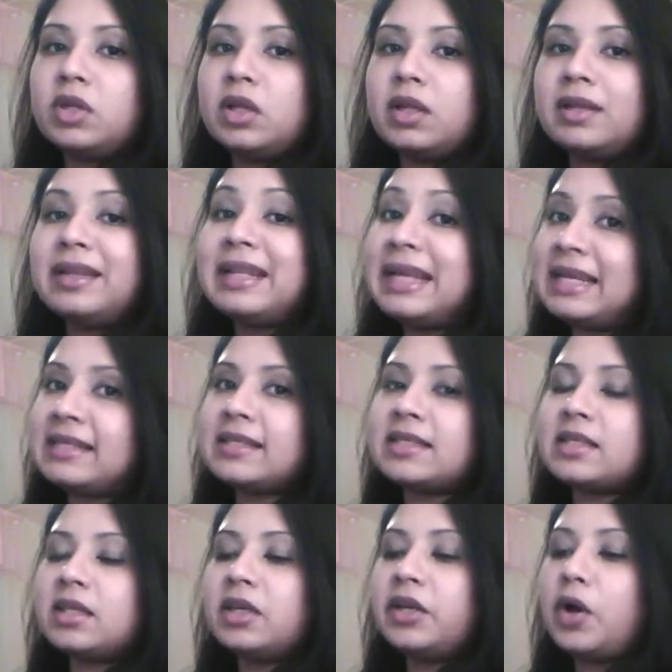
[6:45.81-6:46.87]
less
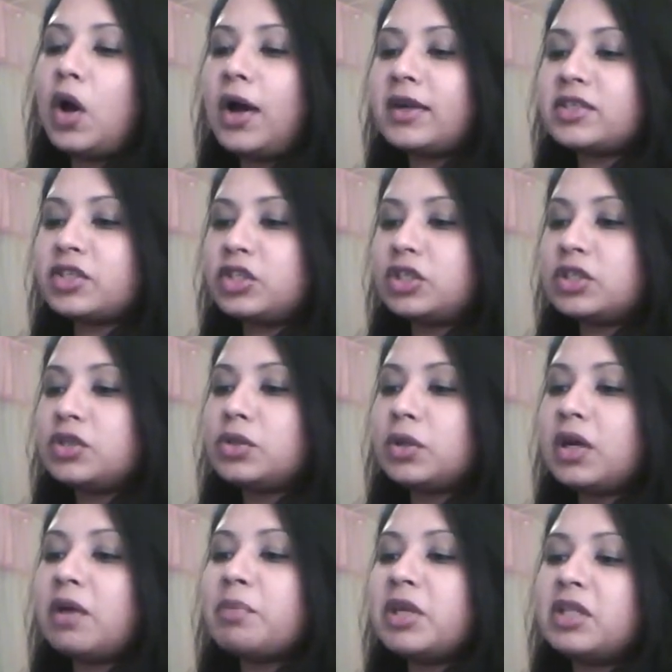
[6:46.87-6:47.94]
oxygen to
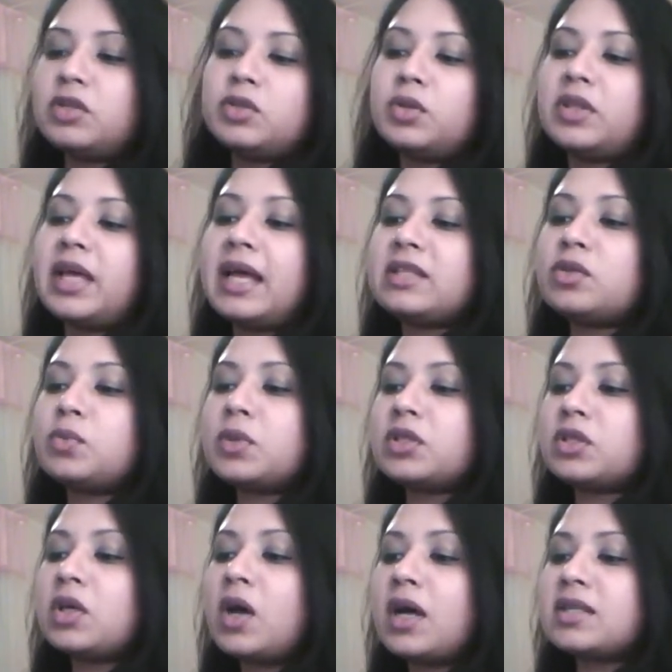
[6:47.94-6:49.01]
come in. So that's what's
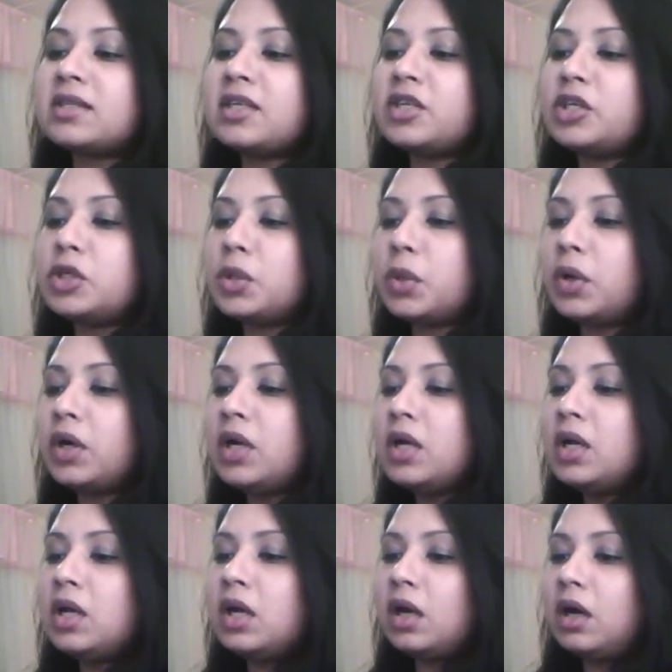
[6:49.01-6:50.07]
causing your
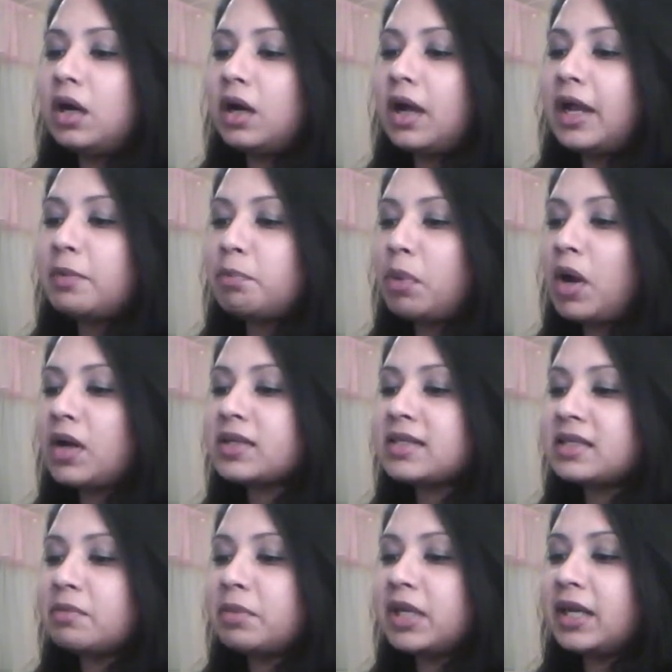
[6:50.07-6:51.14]

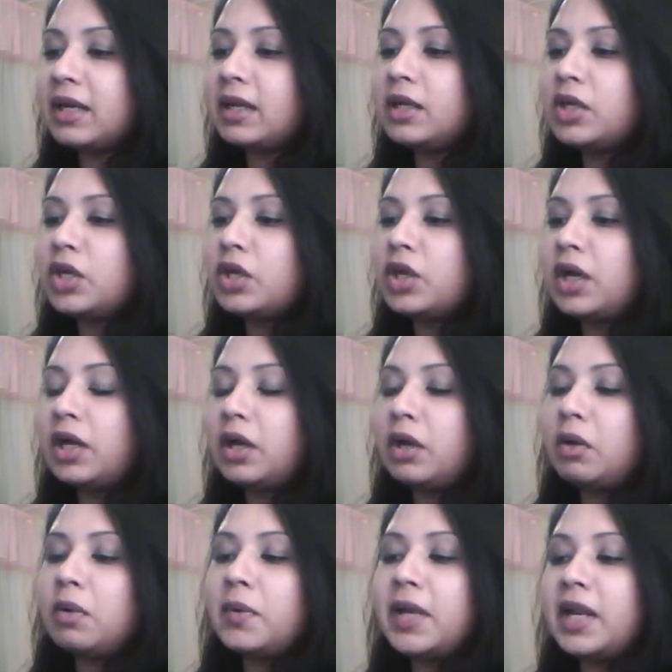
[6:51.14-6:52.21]
hypoxemia.
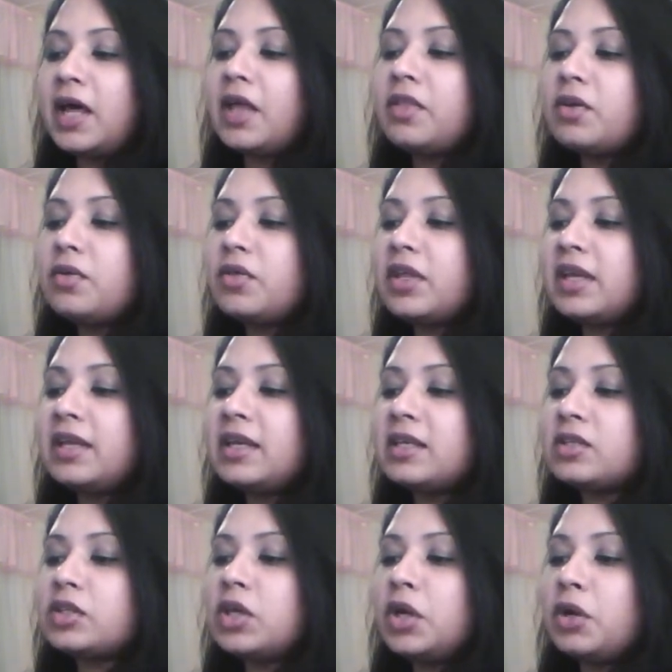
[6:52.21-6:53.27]
Another thing
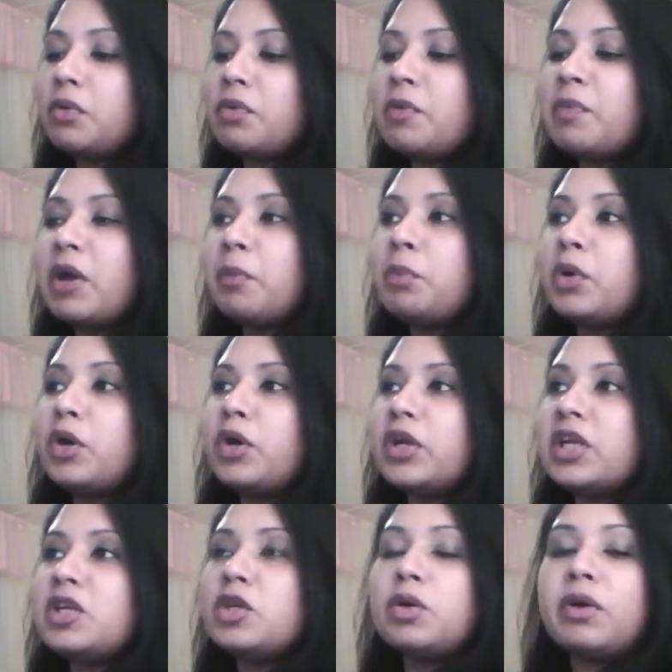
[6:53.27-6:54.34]
is, remember,
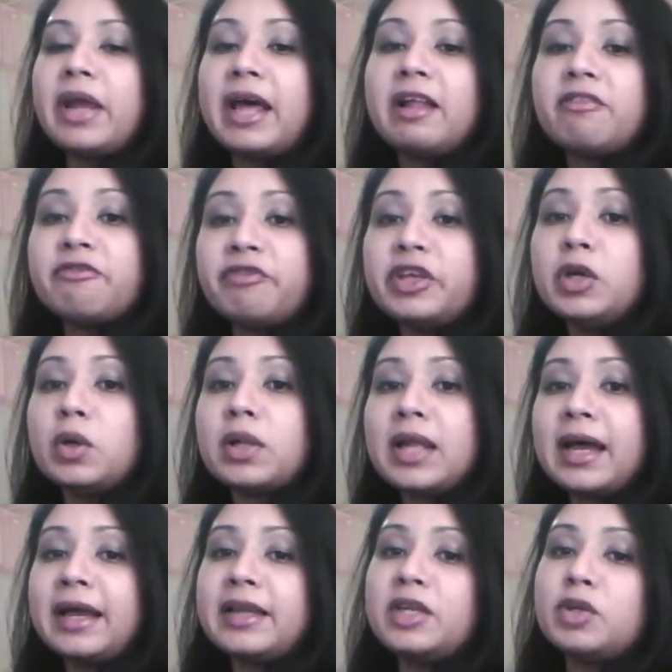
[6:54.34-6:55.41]
in your
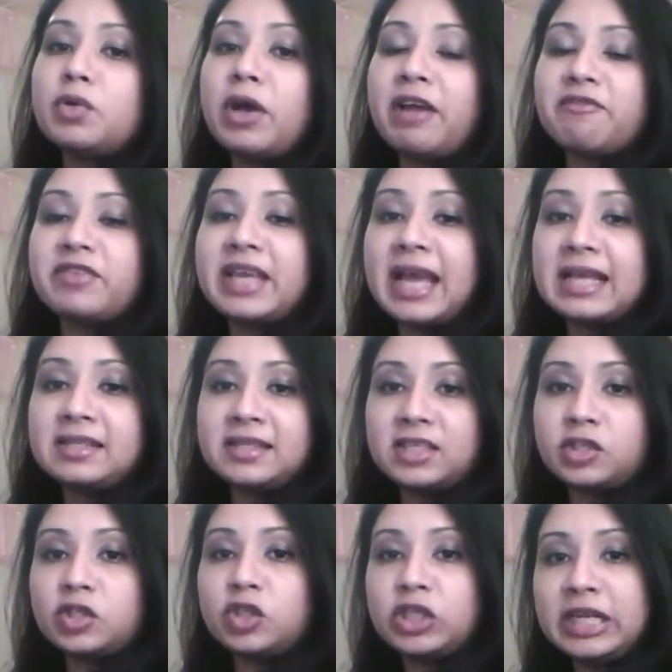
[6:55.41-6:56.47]
alveoli you have gas
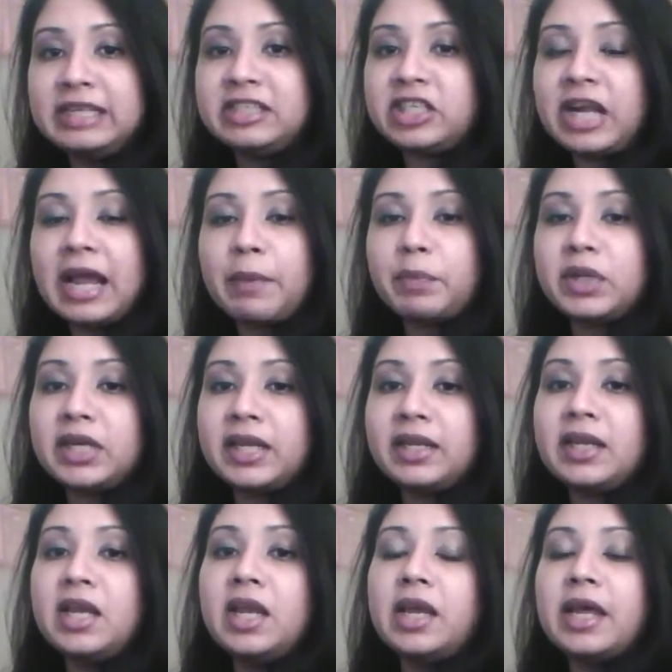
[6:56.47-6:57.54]
exchange happening,
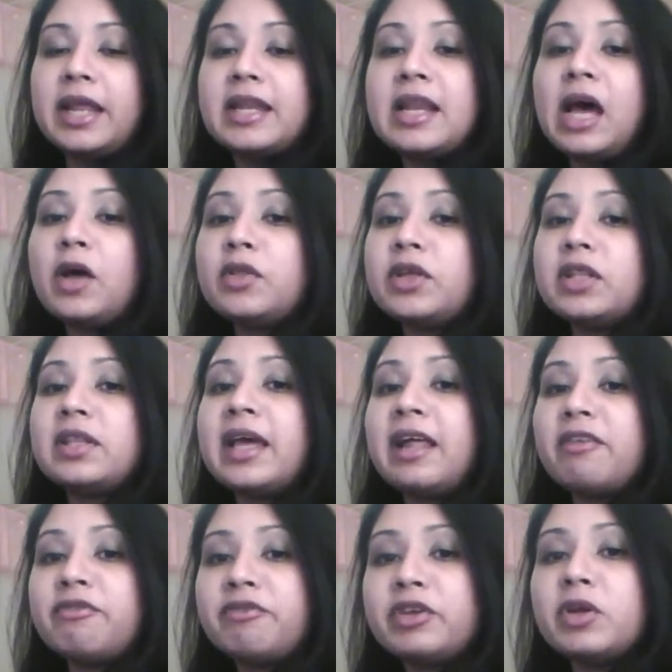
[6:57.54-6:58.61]
and now that the
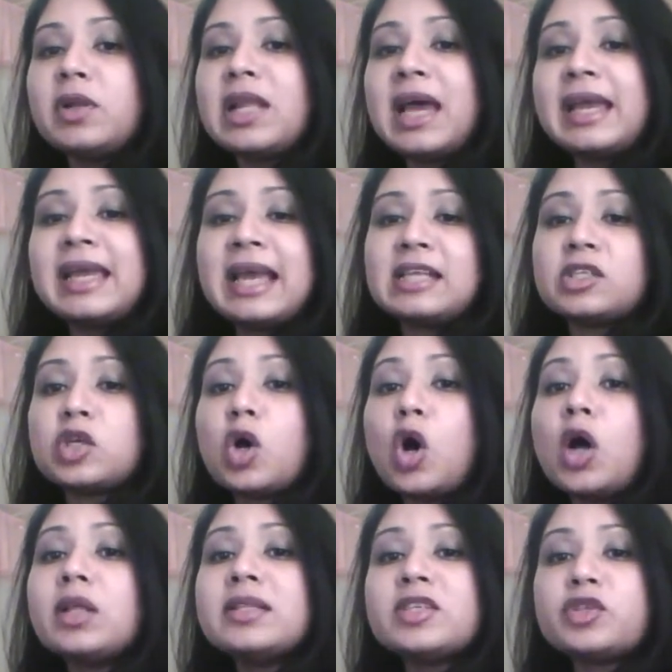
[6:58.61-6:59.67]
alveoli has
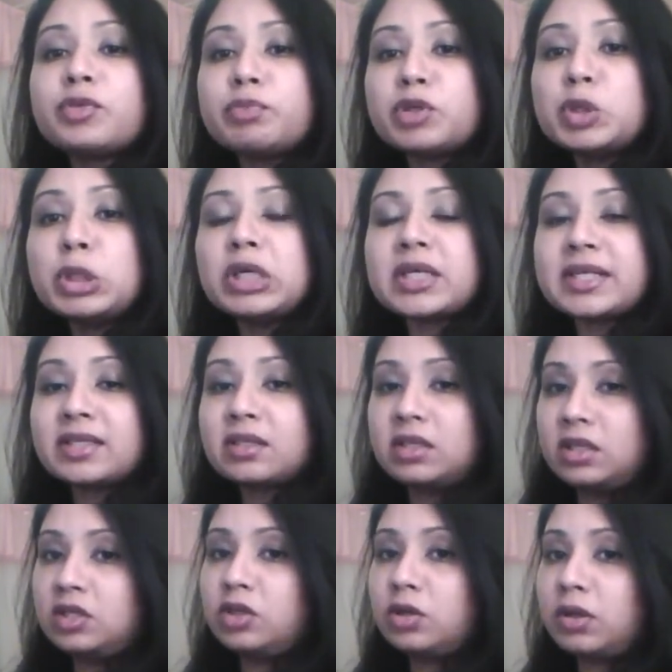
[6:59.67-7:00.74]
all this mucus
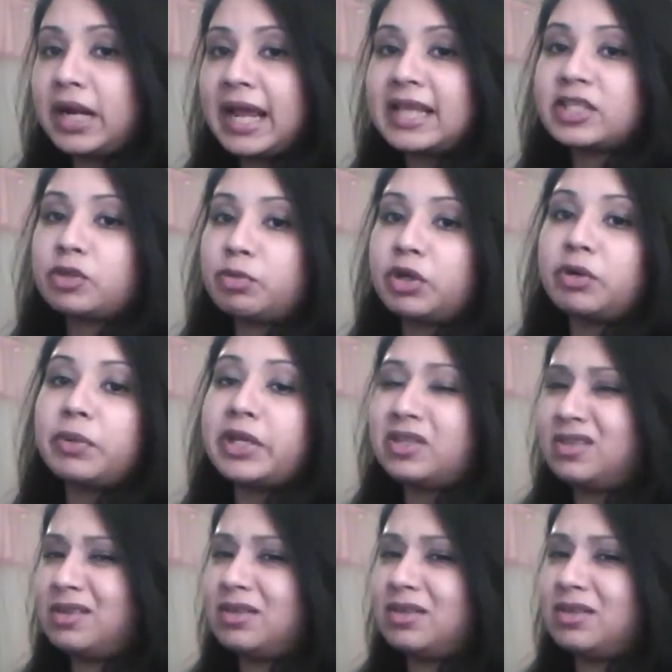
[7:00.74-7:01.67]
in your asthma, right, the